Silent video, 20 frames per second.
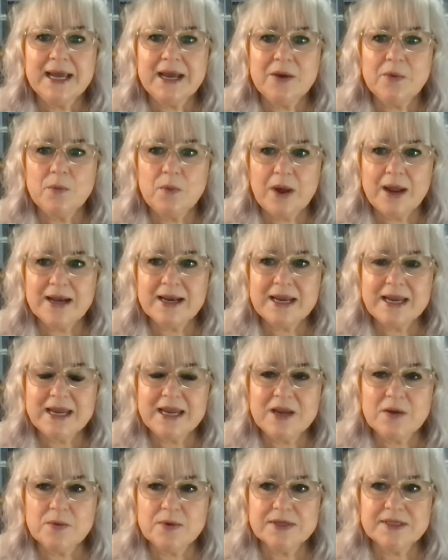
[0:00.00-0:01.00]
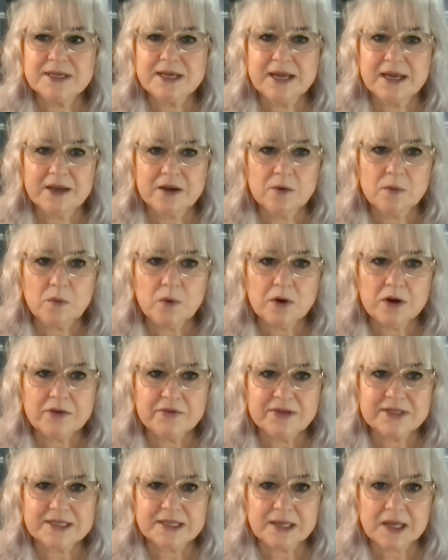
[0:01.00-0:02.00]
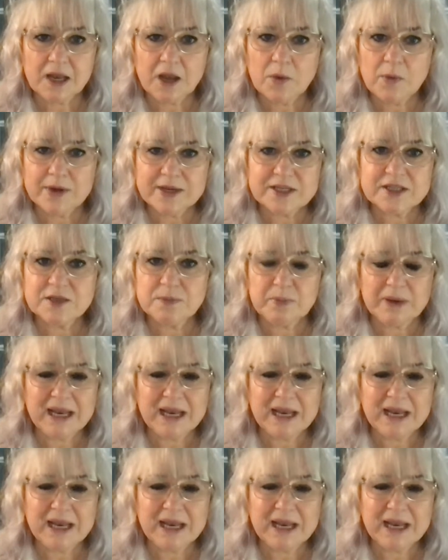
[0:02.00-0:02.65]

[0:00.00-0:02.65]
when he was in one of his lowest